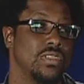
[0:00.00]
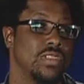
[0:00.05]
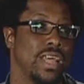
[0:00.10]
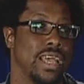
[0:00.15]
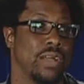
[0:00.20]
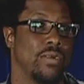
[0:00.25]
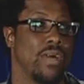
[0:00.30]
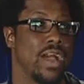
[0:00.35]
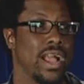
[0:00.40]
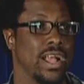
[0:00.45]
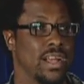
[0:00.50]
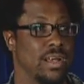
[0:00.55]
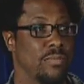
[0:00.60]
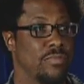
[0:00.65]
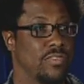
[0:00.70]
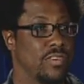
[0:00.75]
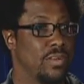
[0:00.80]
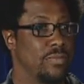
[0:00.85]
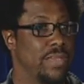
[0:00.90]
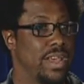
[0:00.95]
Like where I
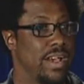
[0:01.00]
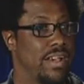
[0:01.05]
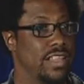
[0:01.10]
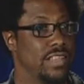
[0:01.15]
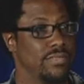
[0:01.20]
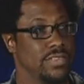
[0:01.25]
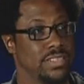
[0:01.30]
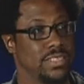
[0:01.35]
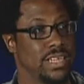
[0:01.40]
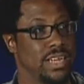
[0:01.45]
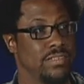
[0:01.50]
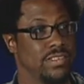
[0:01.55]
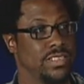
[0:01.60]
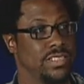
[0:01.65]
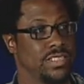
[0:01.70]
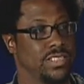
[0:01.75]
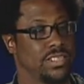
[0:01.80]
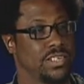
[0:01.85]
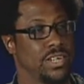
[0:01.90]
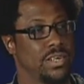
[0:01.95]
come from now, I live in San
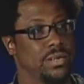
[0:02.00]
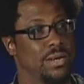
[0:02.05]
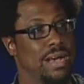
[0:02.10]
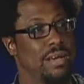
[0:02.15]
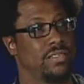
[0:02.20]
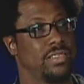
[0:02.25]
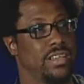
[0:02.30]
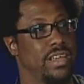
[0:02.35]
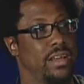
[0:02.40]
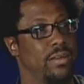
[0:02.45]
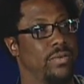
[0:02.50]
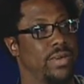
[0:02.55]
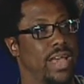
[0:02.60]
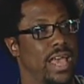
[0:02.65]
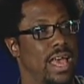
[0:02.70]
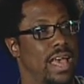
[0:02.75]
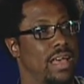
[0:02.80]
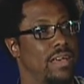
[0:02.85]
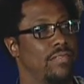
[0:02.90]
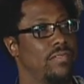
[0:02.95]
Francisco. Out there we
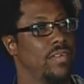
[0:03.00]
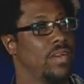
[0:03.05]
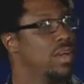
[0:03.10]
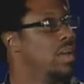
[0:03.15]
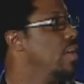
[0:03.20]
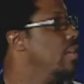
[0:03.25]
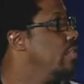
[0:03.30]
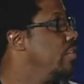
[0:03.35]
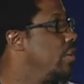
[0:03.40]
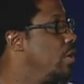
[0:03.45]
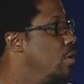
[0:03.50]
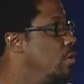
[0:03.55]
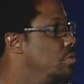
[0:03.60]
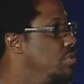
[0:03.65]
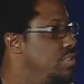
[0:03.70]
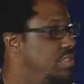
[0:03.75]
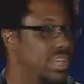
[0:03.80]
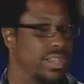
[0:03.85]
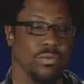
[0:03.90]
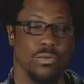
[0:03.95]
have the
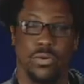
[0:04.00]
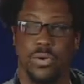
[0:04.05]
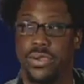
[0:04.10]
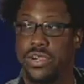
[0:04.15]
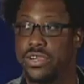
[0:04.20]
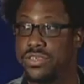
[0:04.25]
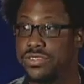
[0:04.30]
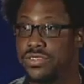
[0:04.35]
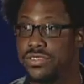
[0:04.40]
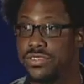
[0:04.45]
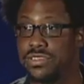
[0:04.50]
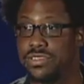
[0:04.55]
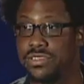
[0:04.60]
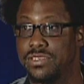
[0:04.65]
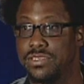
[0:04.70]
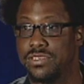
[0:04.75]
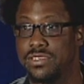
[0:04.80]
Golden State Warriors.